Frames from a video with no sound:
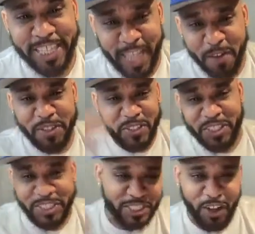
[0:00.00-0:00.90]
is that what you doing?
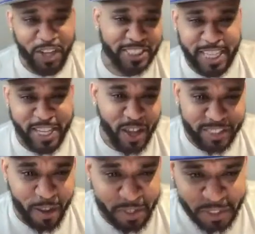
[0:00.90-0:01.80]
This is alter ego. Is
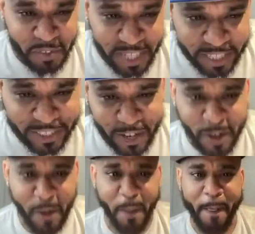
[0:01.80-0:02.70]
that what you doing here,
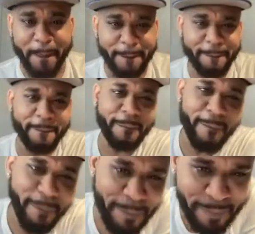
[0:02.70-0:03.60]
sir? You don't, you
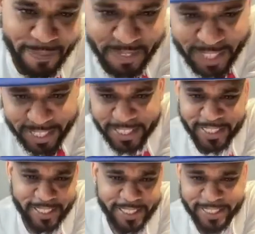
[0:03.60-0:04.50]
don't see how I'm
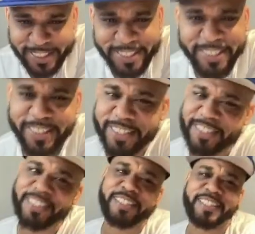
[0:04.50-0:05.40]
shining on boys.